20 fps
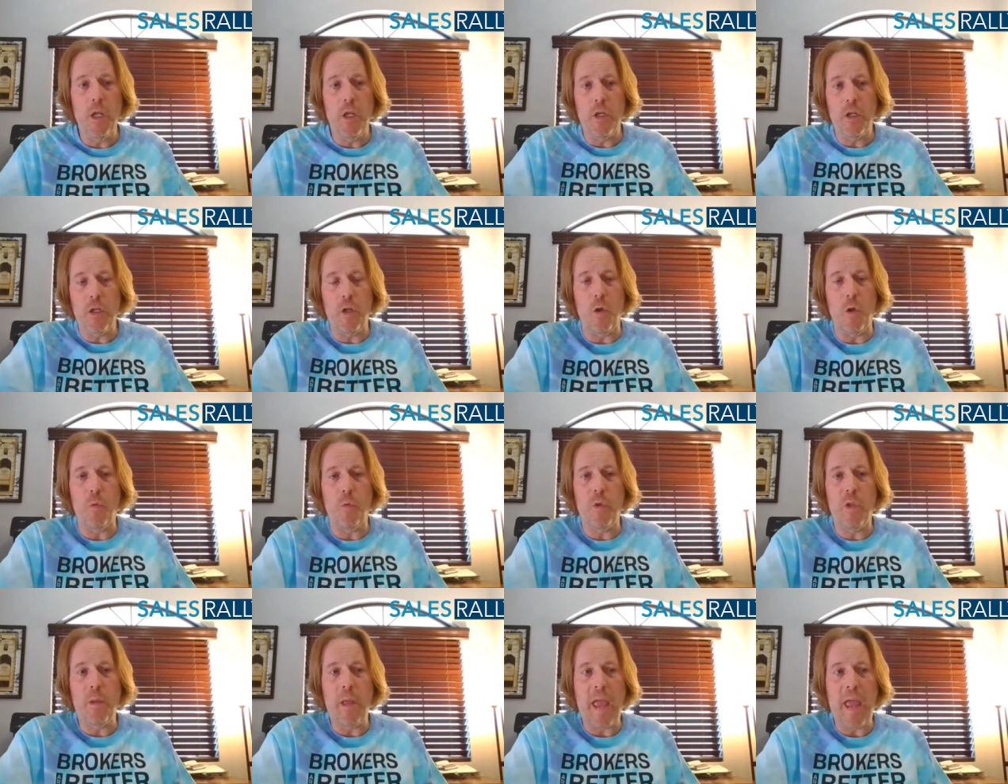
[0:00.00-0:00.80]
you know,
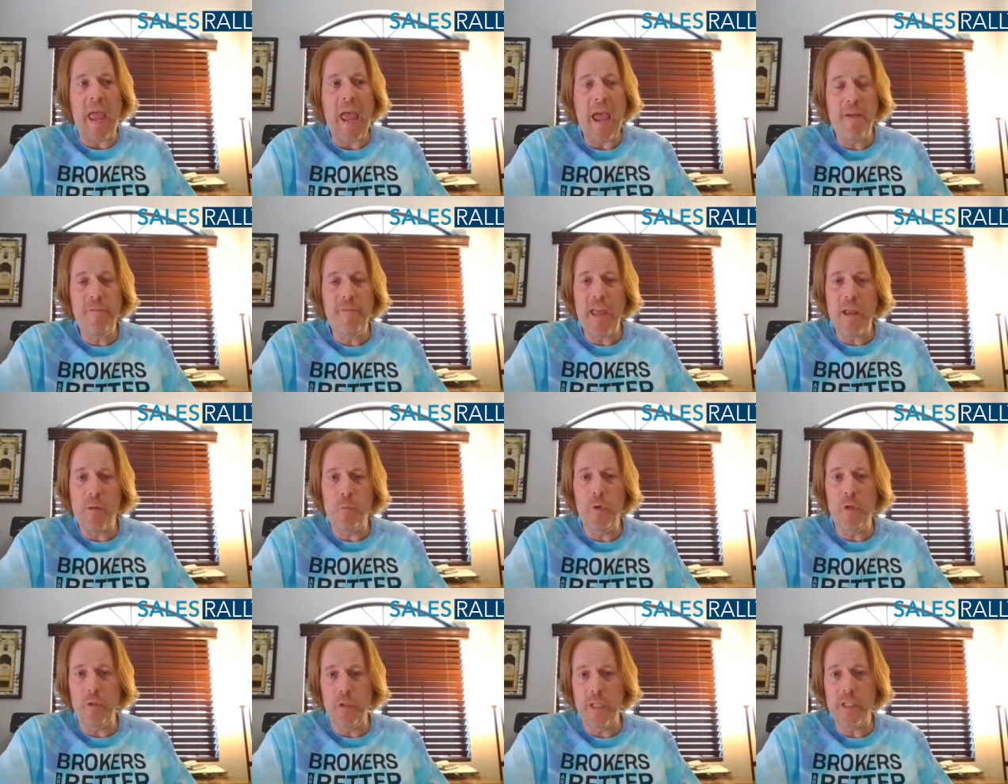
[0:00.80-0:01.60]
have that
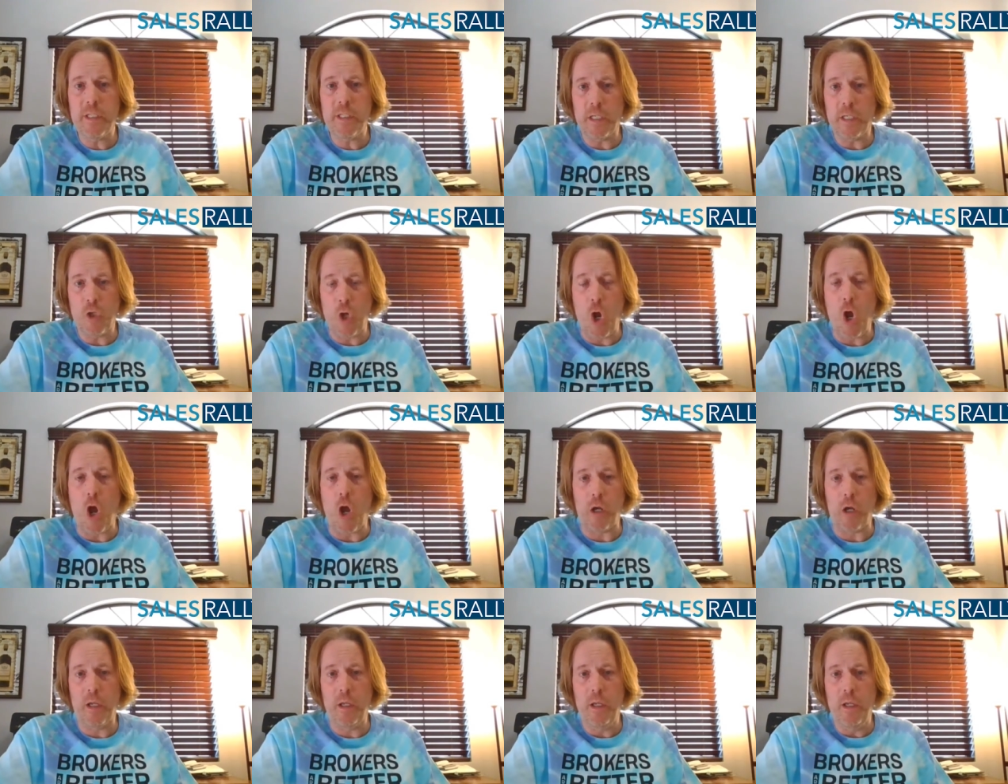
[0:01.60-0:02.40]
realistic
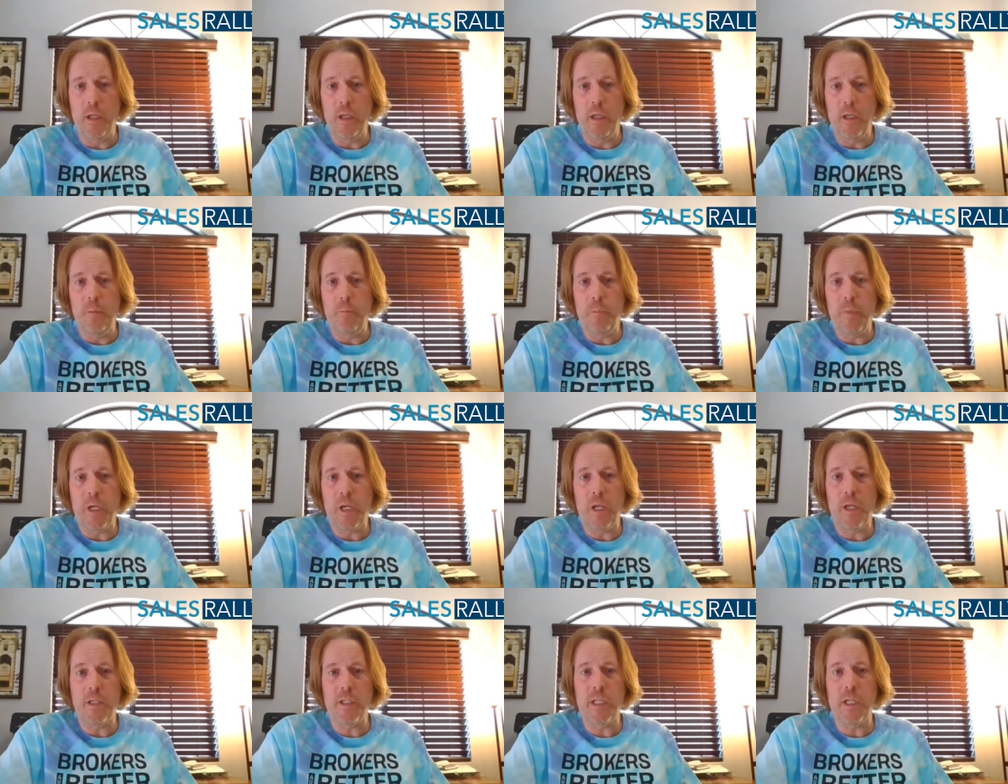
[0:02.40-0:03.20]
talk
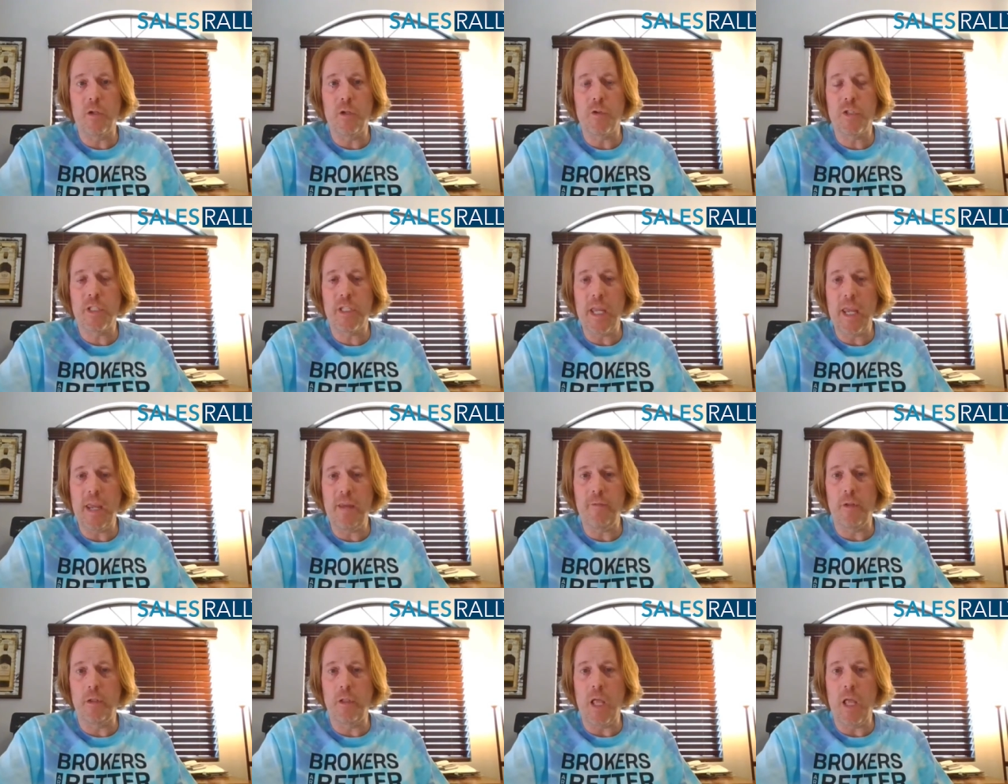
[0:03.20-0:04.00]
because it'll
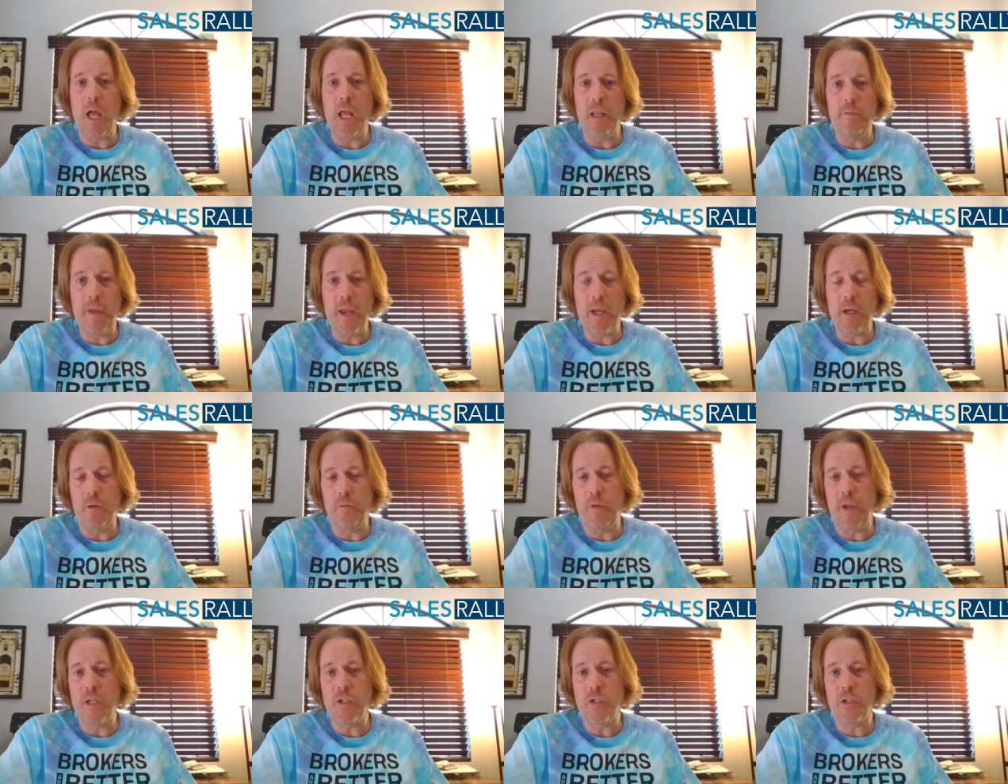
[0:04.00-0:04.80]
save a lot of
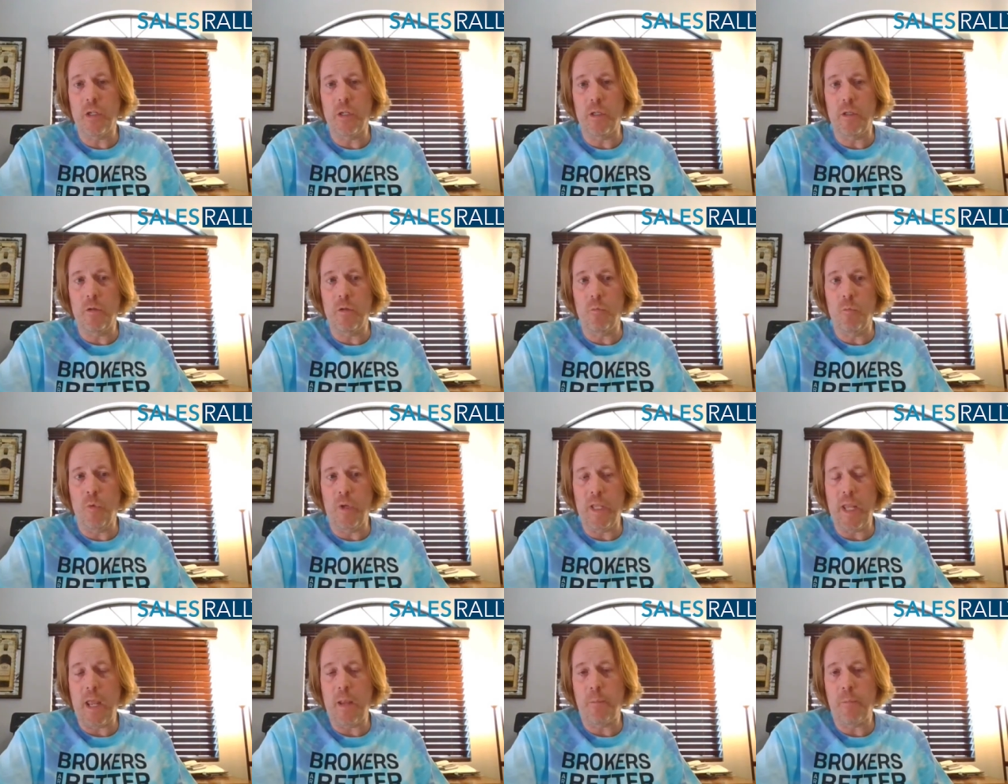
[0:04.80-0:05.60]
aggravation when
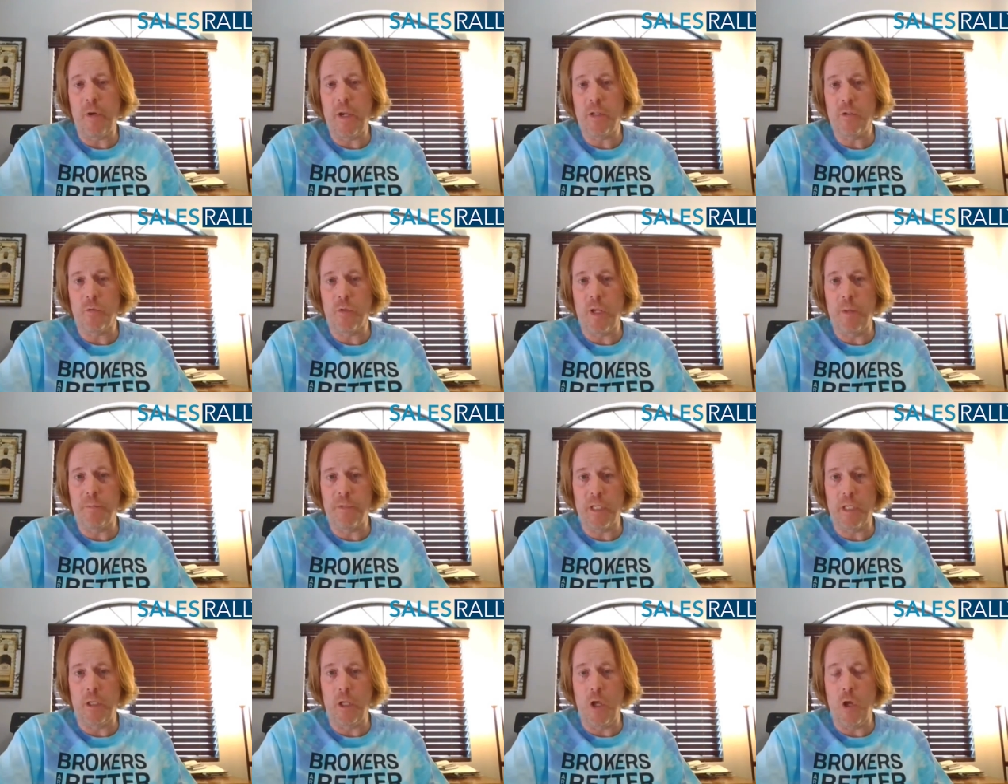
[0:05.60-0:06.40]
that appraisal comes
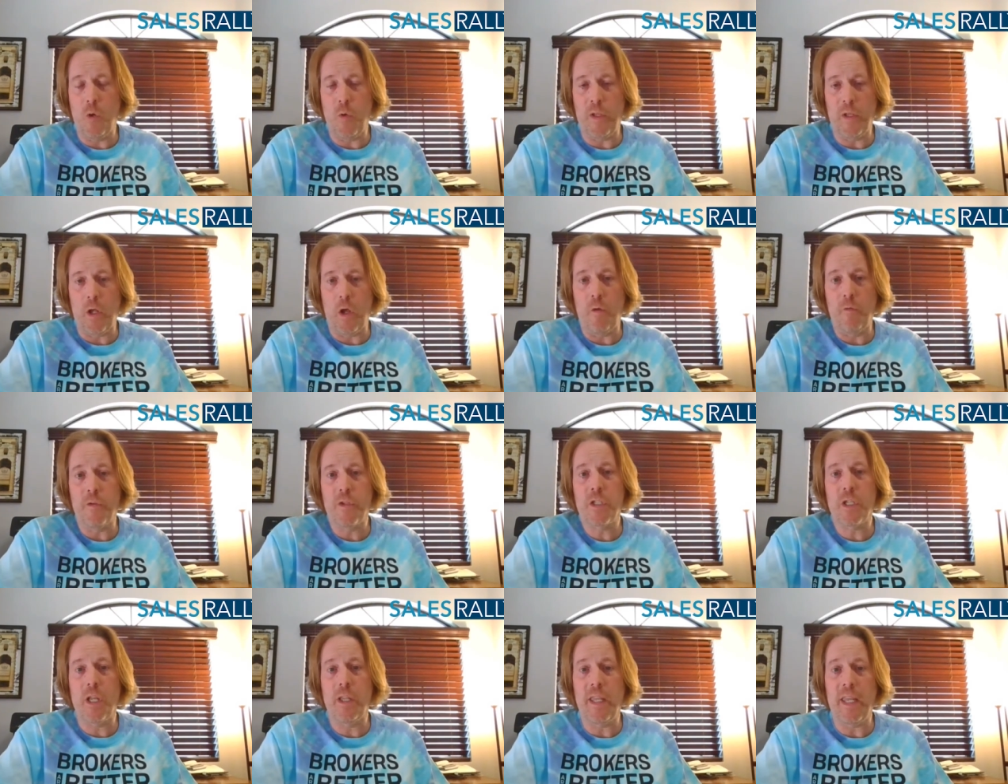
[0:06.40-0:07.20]
in low and all of a
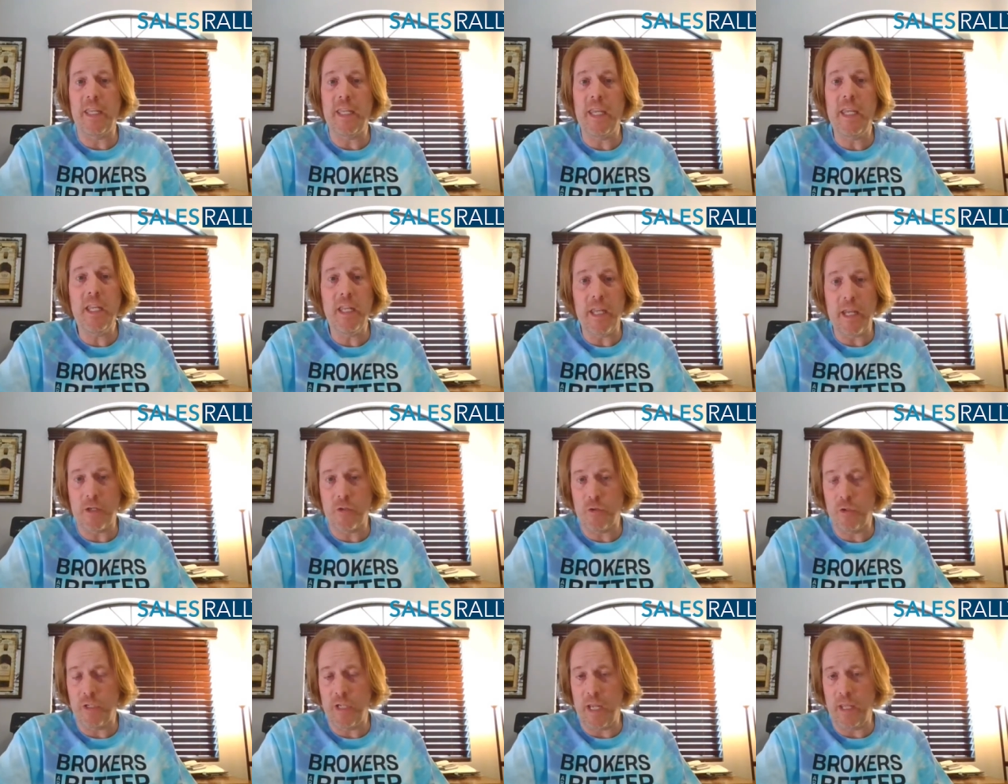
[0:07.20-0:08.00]
sudden they need an
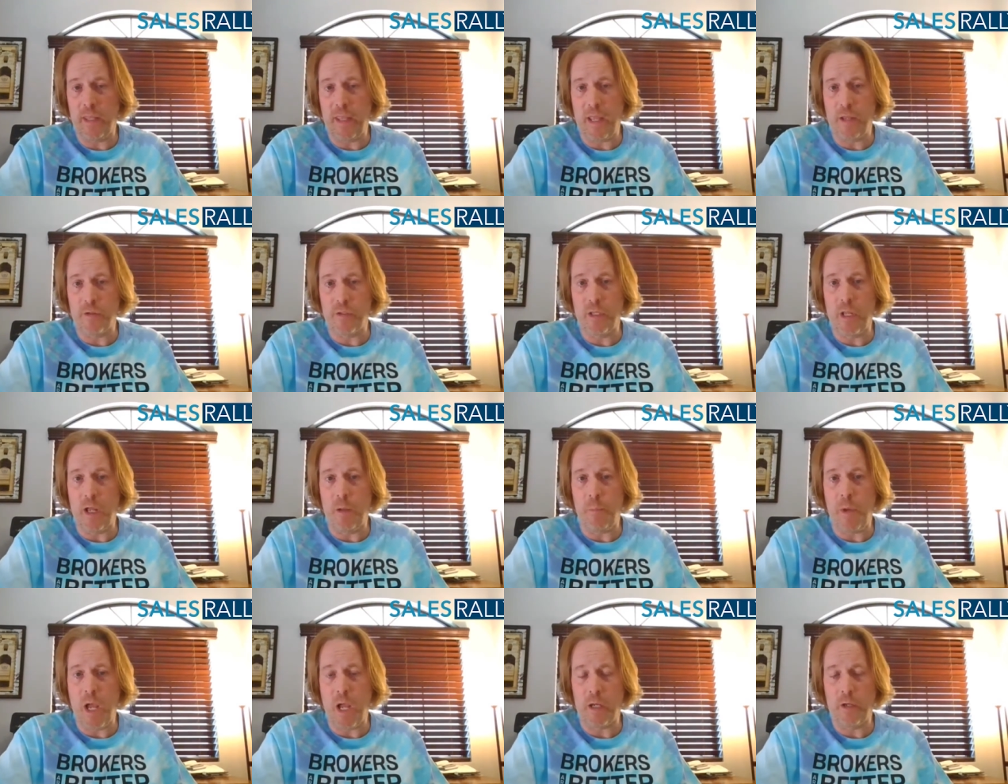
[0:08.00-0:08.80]
extra 10,000 out
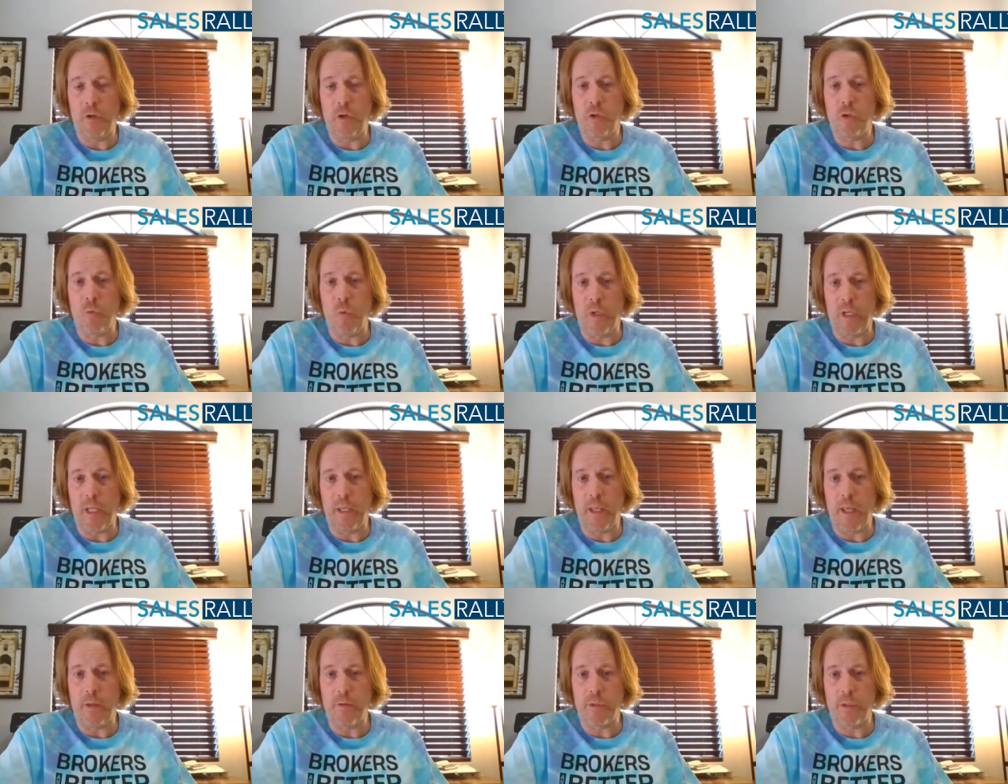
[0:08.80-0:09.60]
of pocket or
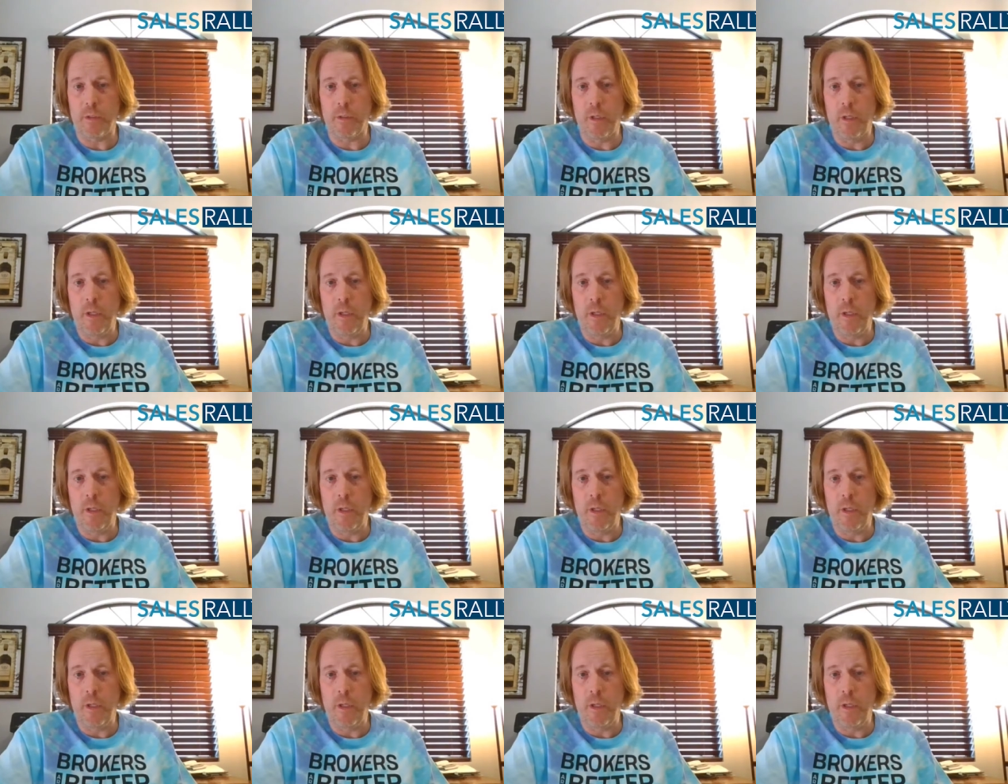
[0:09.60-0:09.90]
20,000.